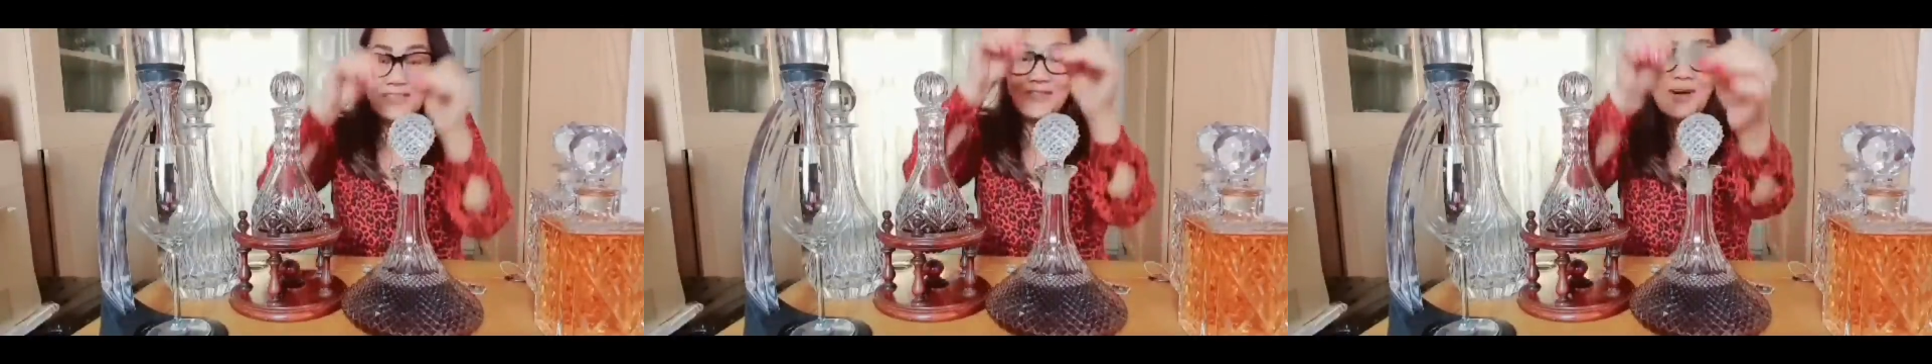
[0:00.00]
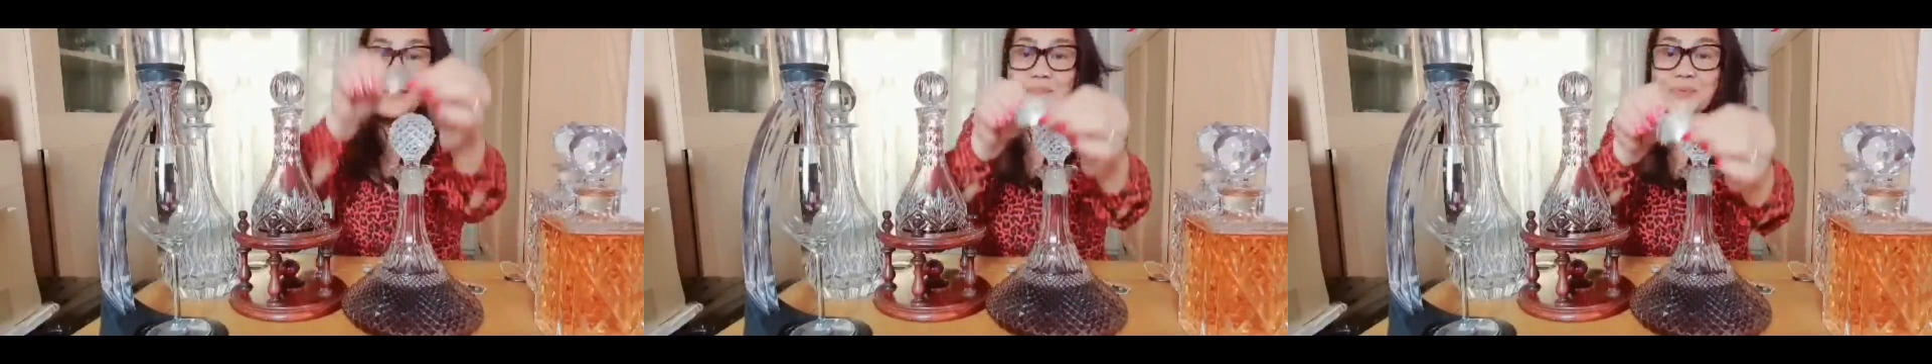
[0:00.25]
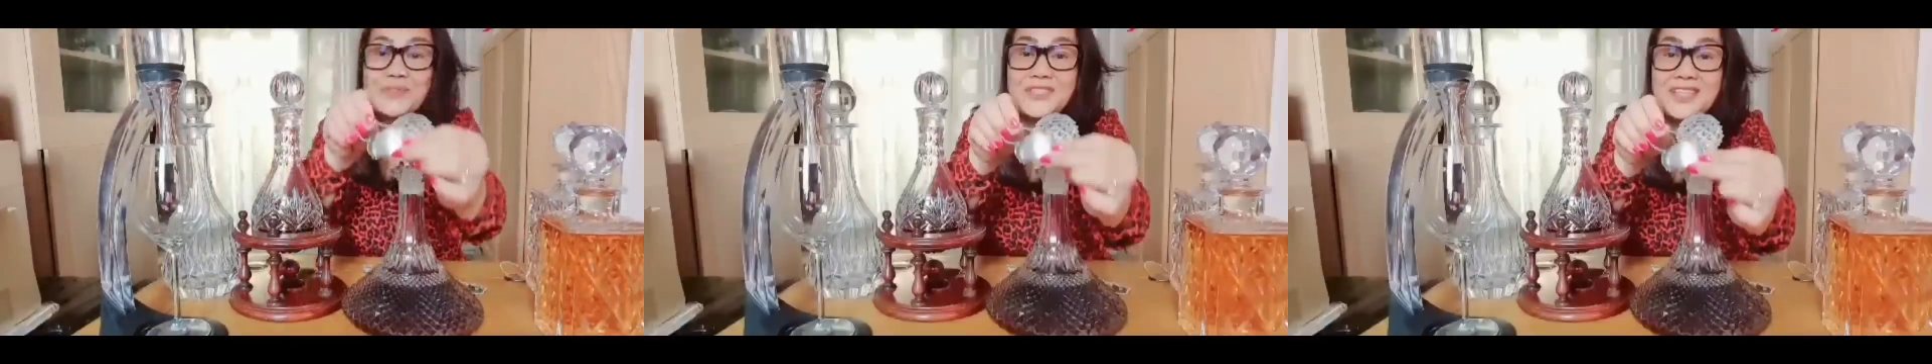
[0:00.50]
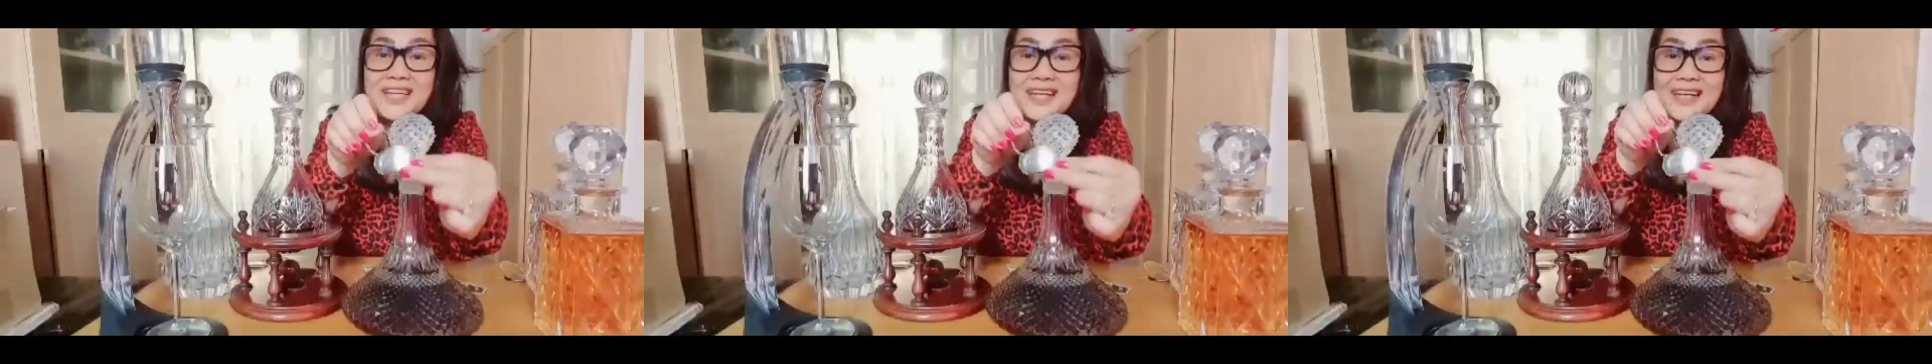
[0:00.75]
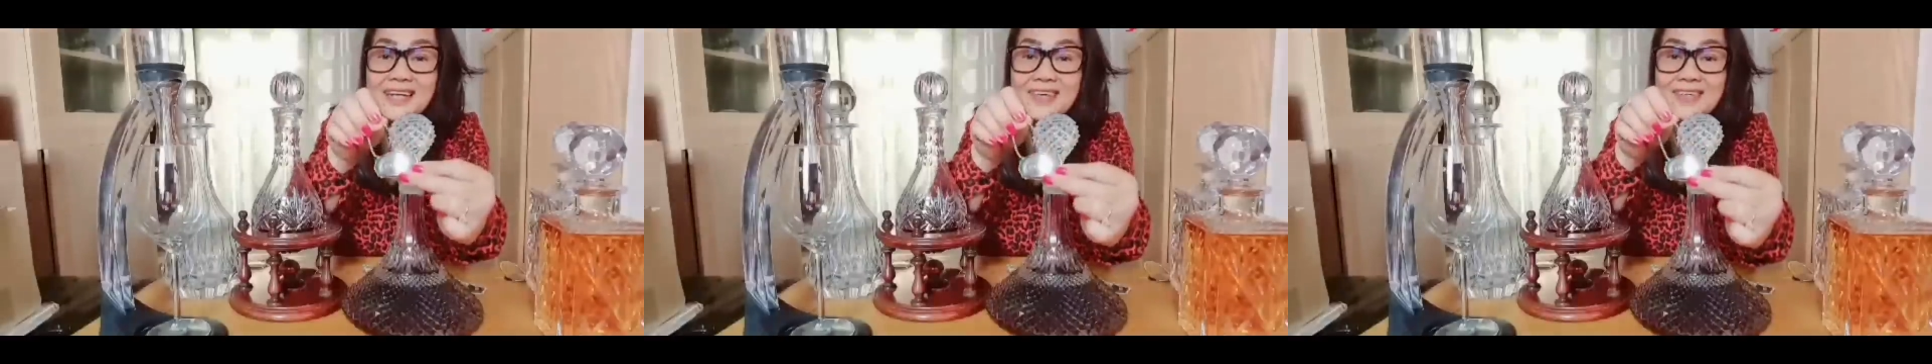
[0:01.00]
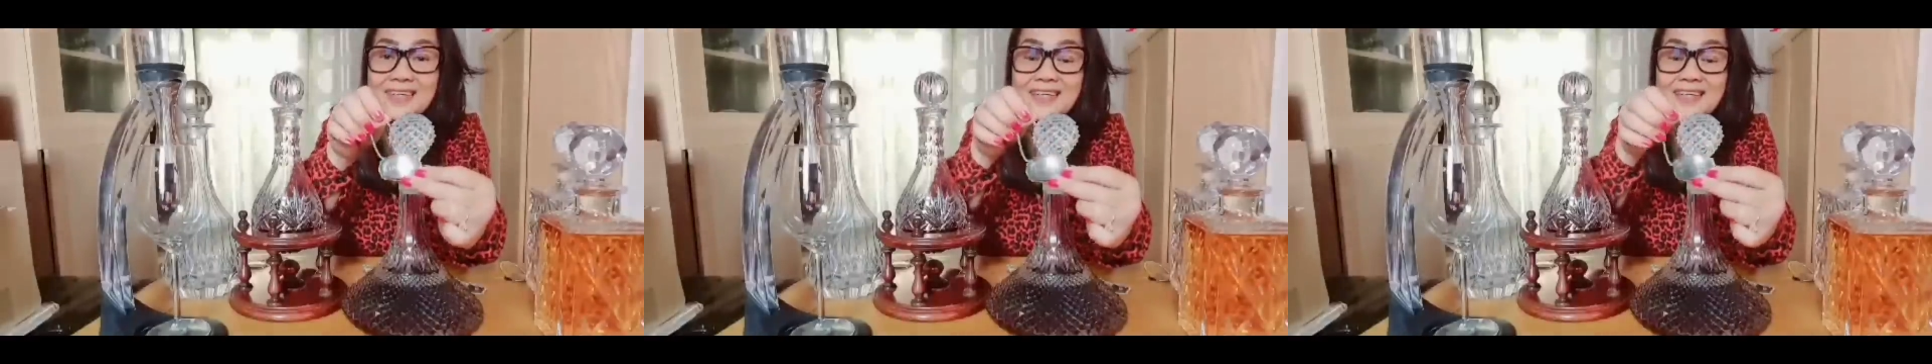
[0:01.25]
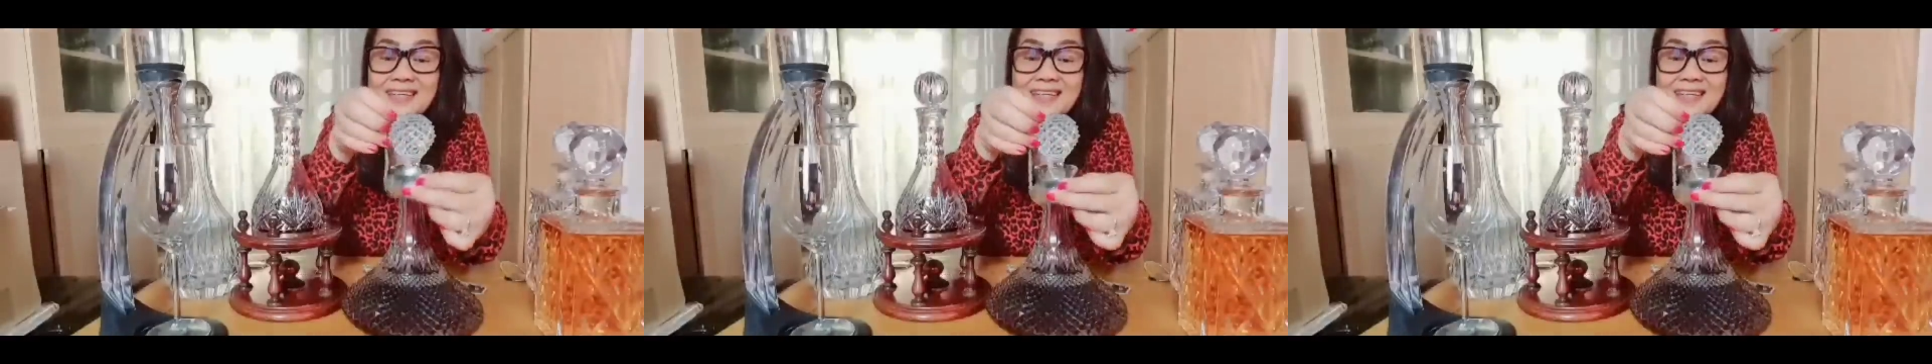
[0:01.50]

So I put cherry on it.